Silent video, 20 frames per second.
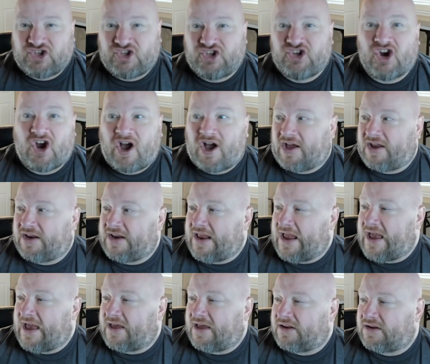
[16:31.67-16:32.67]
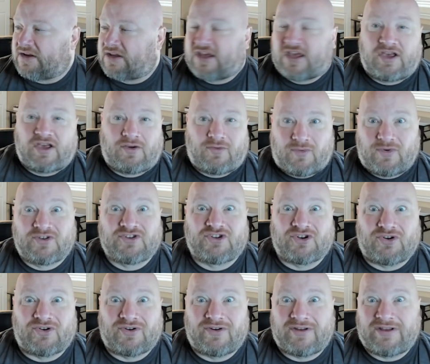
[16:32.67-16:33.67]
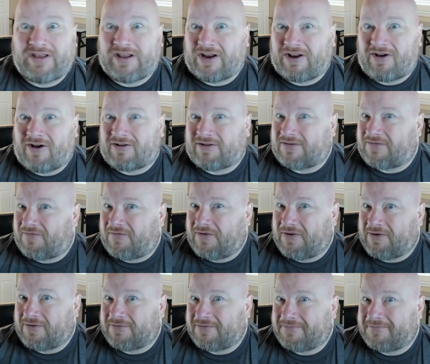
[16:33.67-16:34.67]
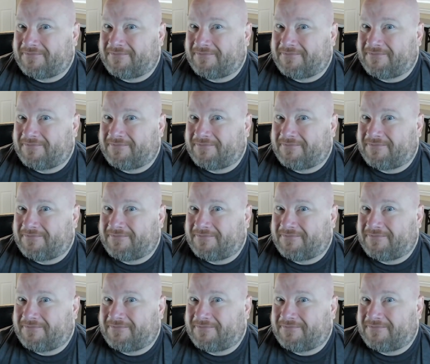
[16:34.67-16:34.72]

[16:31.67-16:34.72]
John and King Richard getting on the field.